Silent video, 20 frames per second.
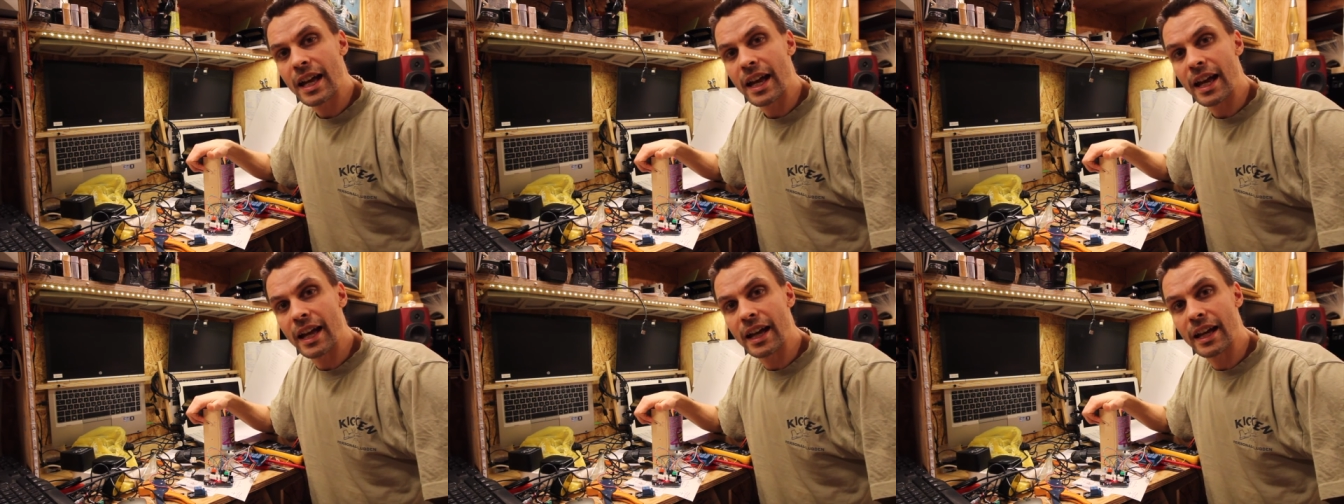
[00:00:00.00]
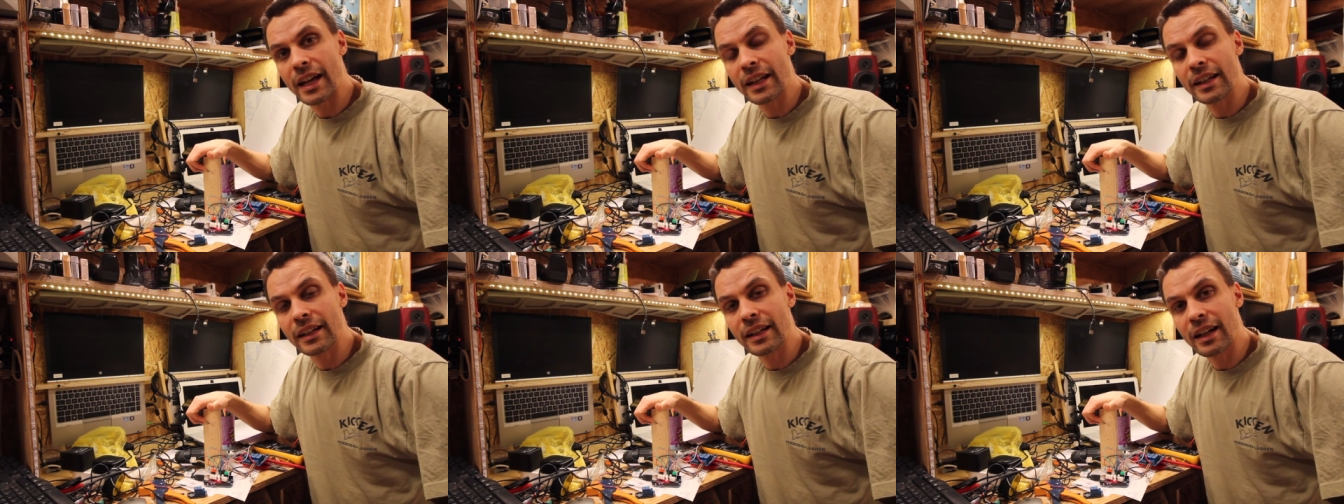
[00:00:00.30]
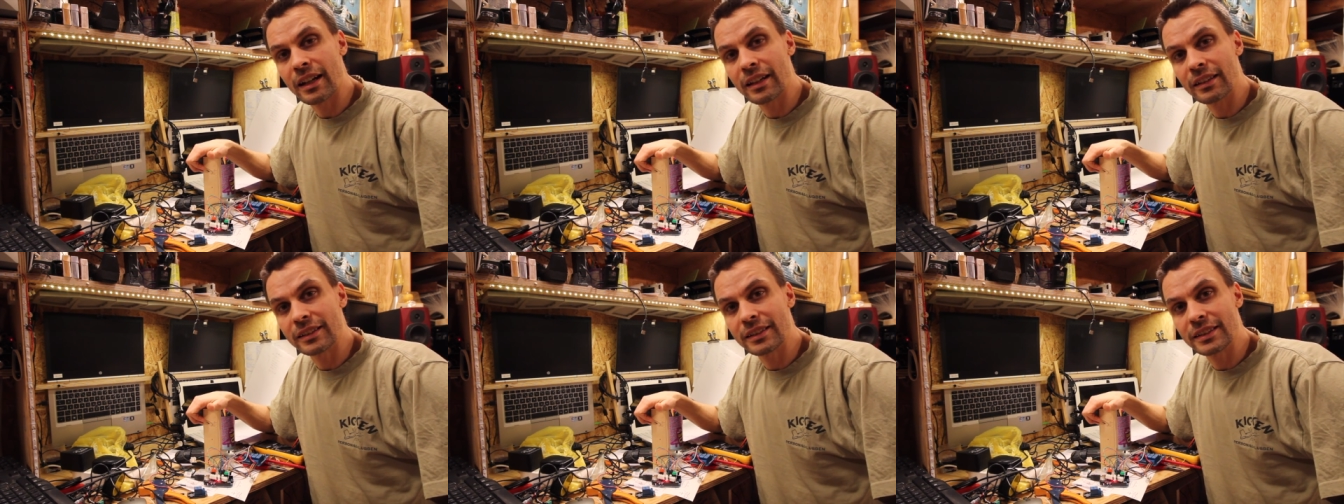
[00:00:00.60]
and
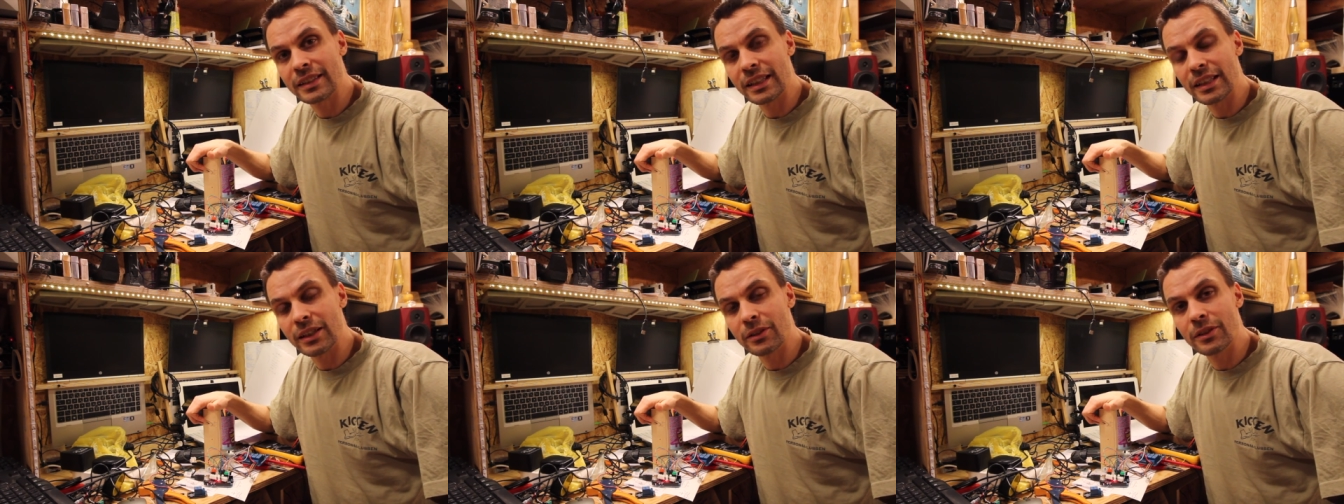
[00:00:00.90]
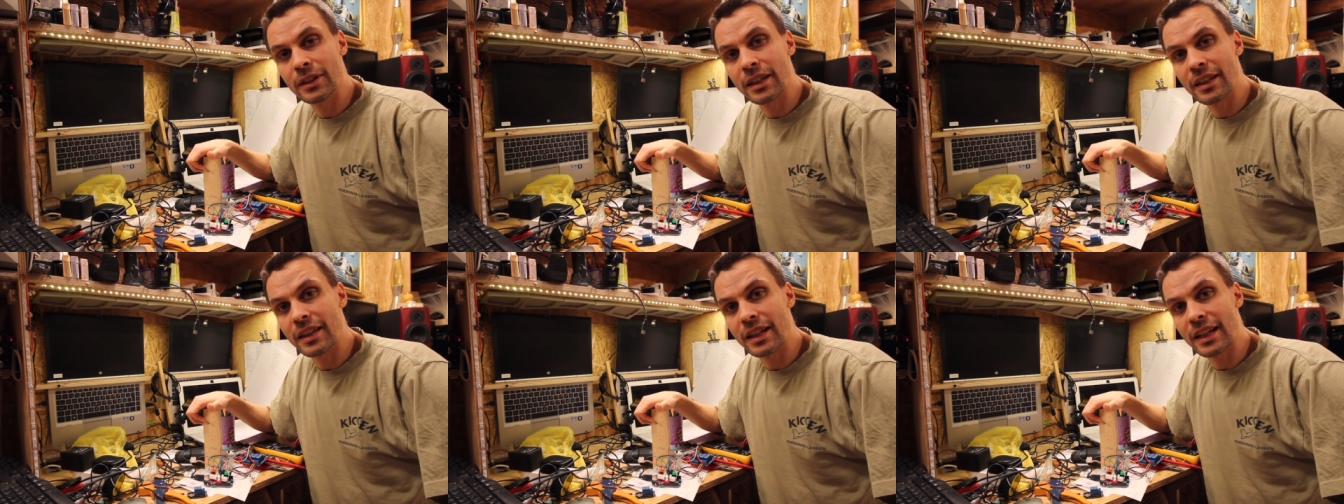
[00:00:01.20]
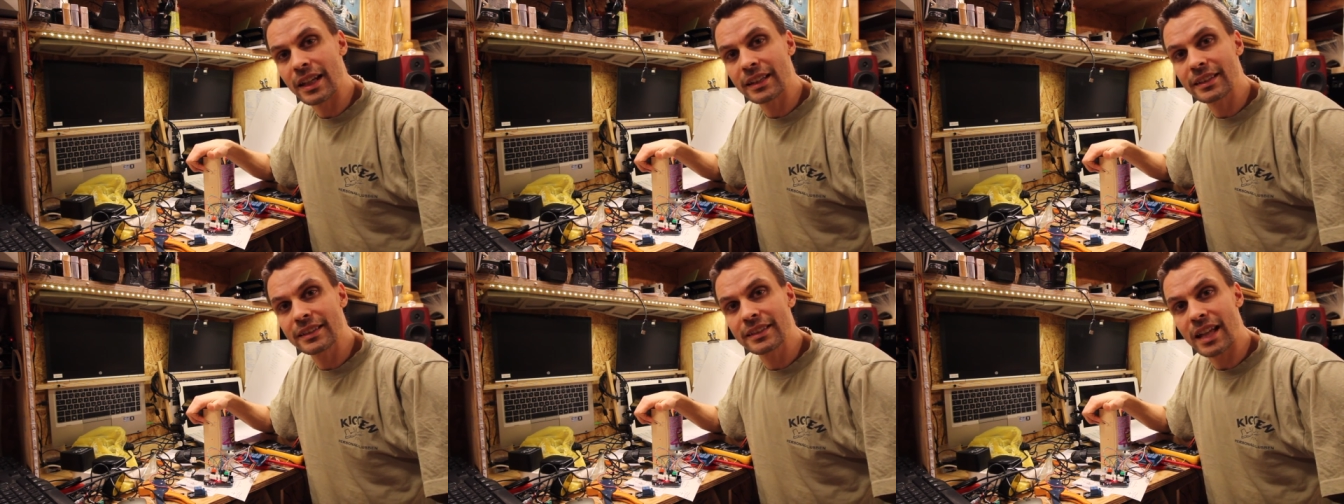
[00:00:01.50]
I'll see you in the
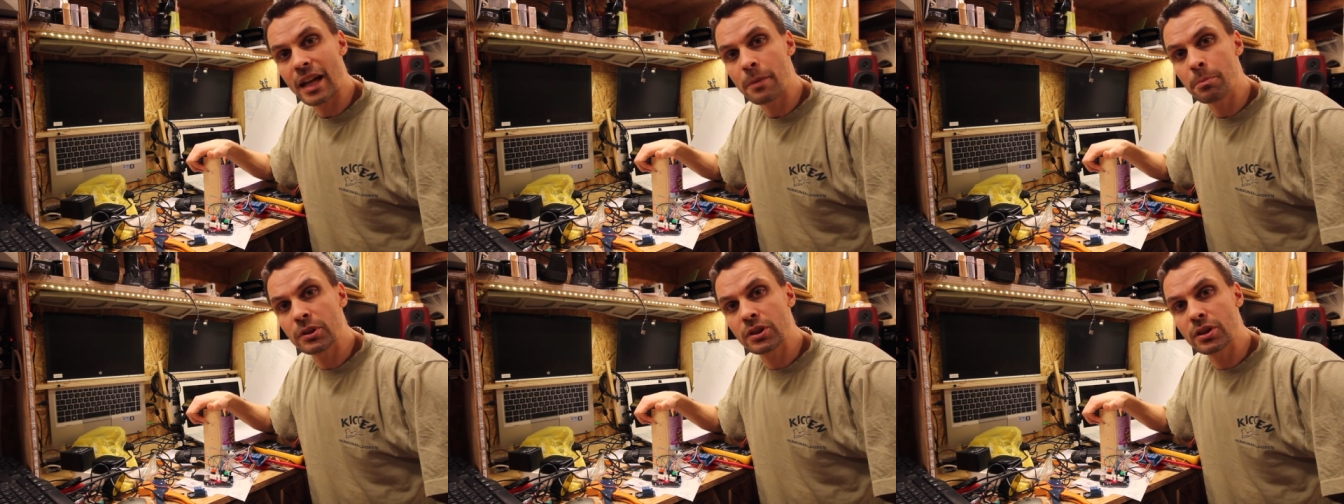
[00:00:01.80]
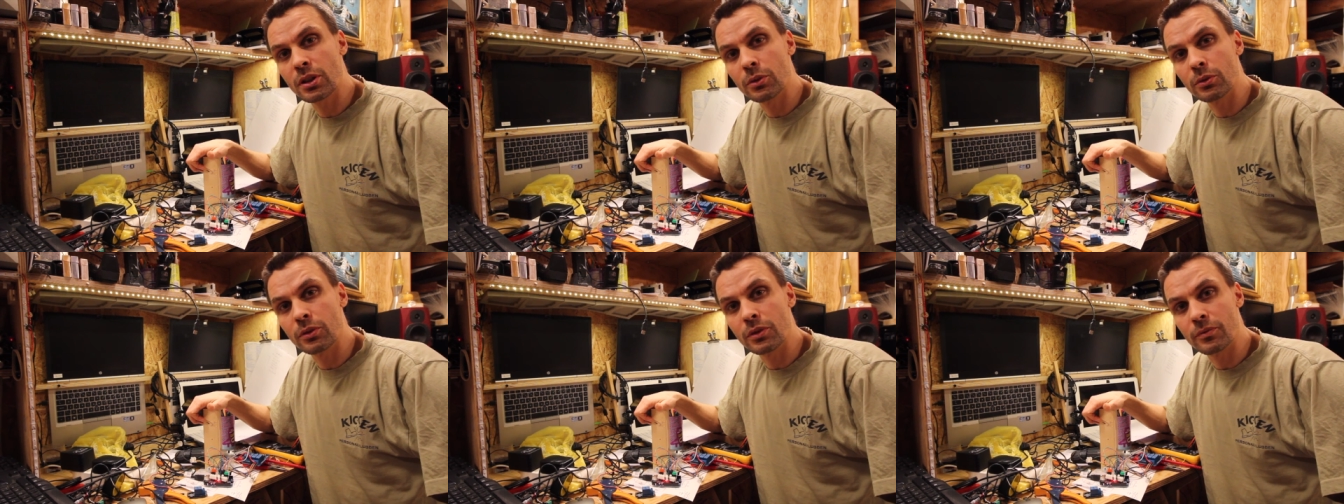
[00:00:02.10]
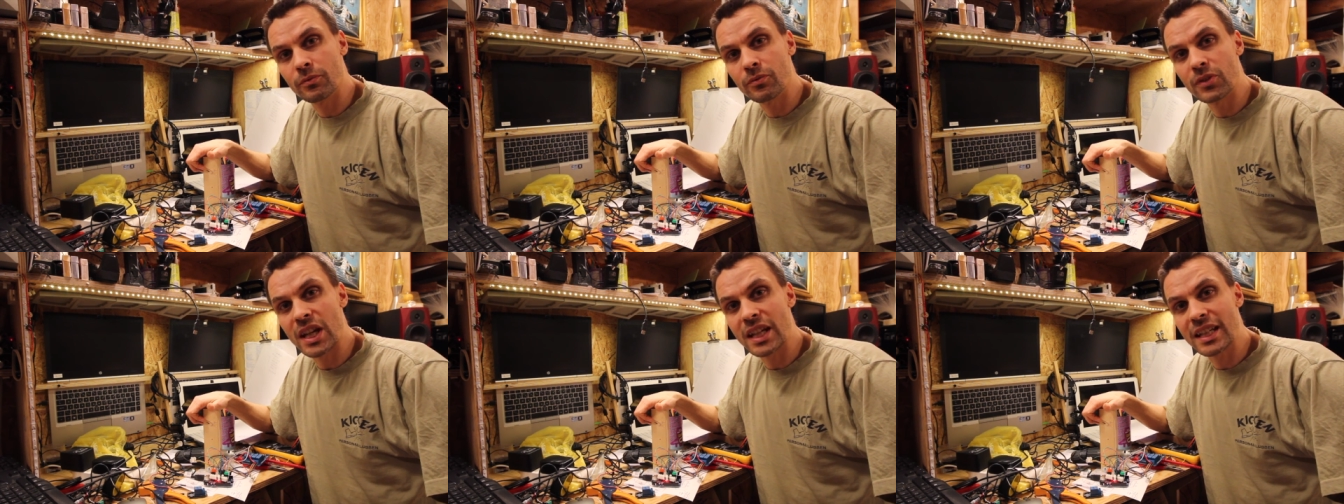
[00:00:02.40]
next episode.
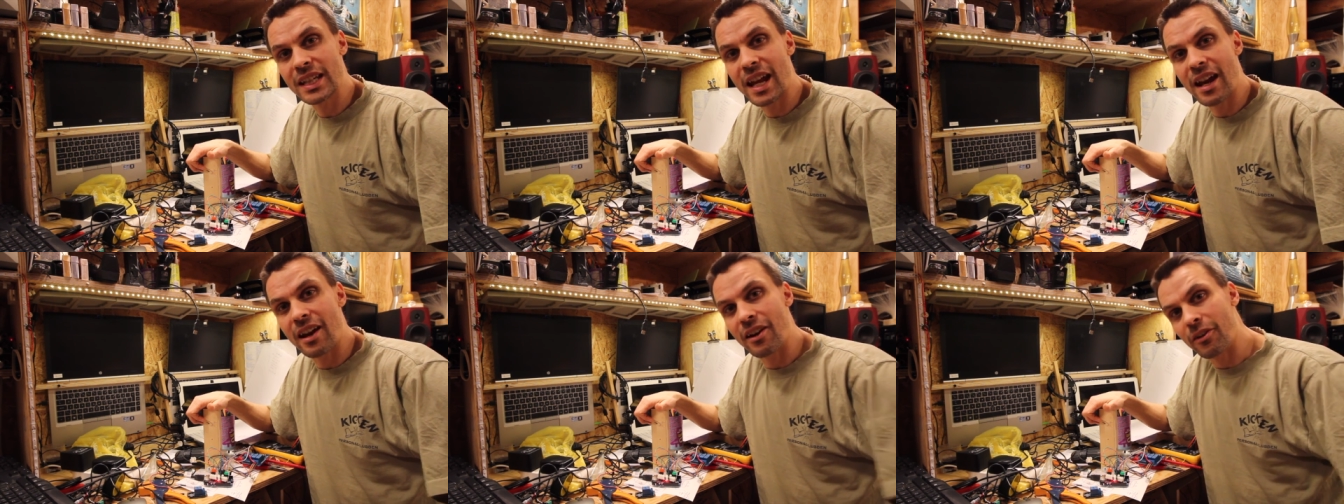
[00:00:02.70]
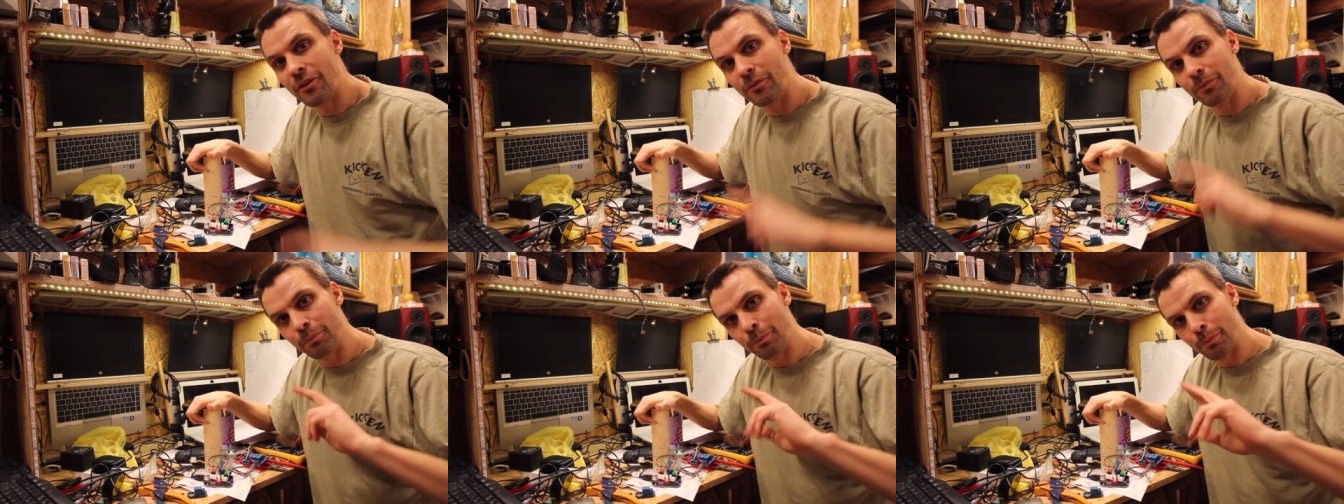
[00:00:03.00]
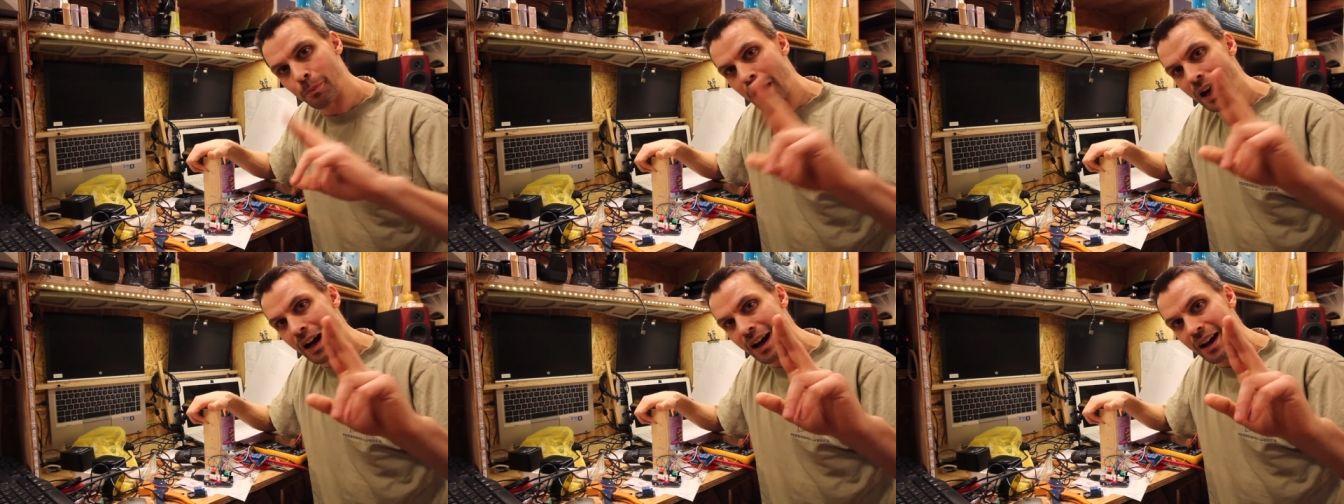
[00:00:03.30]
Take care.
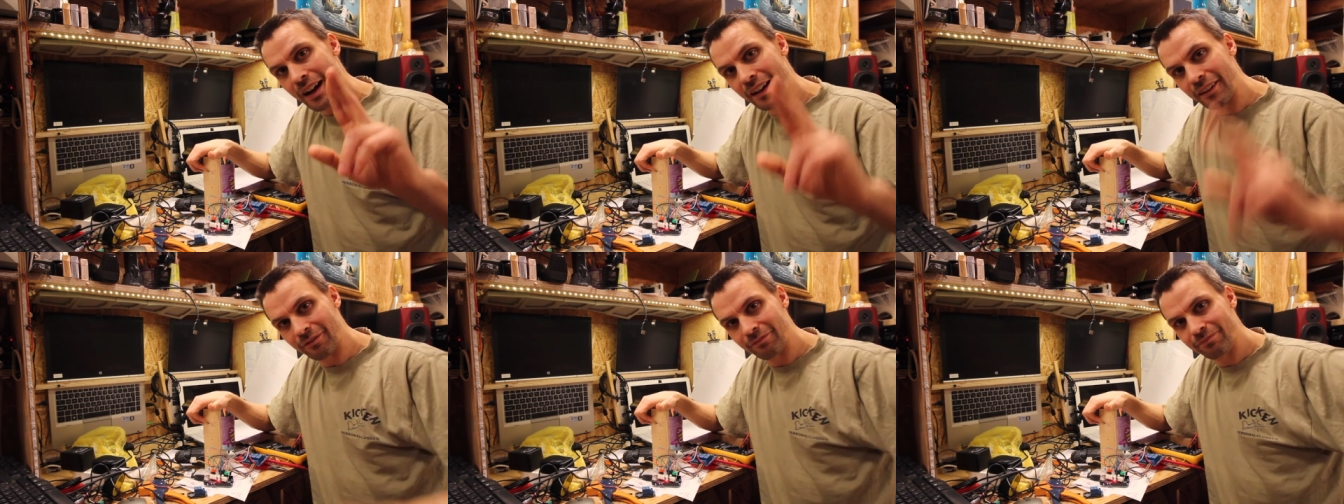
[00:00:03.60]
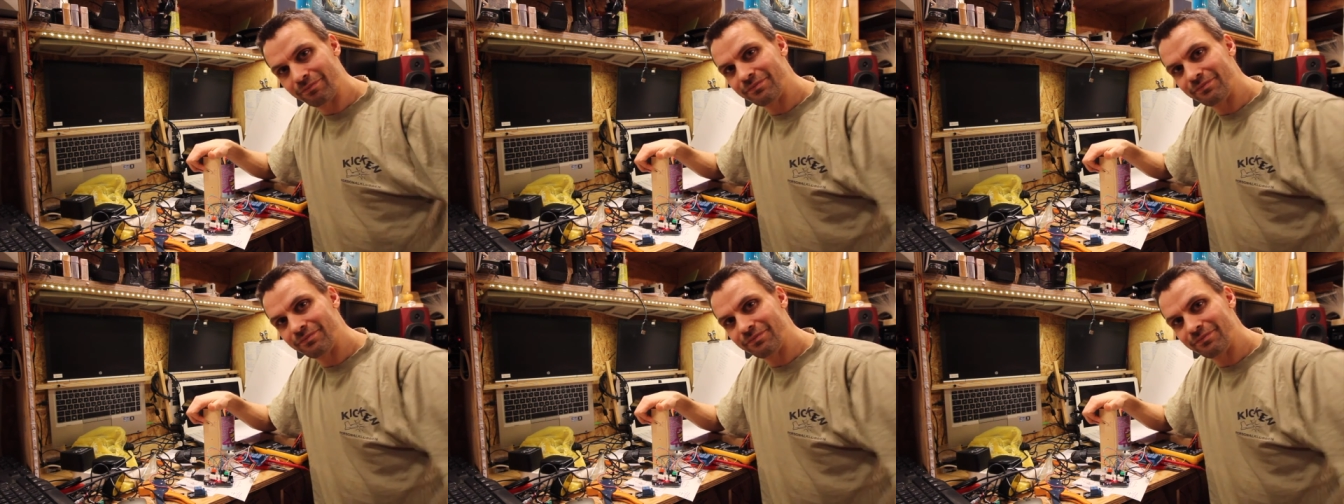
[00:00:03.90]
Bye.